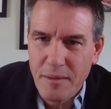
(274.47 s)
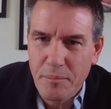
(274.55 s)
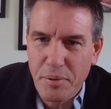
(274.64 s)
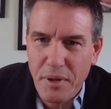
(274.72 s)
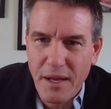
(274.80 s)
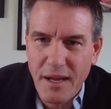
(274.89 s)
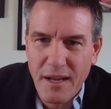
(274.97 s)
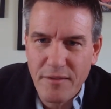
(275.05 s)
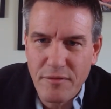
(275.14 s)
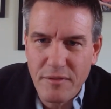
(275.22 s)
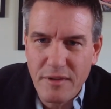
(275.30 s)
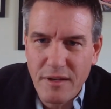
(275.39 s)

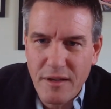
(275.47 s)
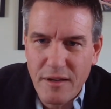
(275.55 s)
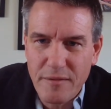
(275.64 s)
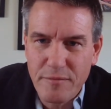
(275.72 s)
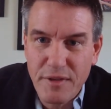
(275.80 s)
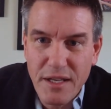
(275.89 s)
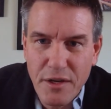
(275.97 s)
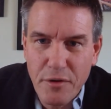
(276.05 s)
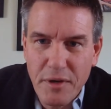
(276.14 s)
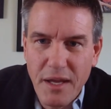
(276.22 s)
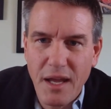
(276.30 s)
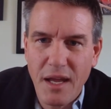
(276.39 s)
playing video
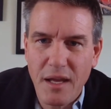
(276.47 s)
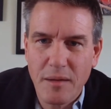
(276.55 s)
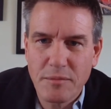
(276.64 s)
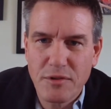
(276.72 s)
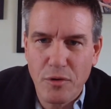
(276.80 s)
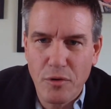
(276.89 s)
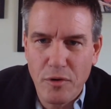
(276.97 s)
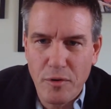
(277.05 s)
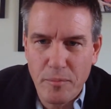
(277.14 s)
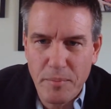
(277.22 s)
games or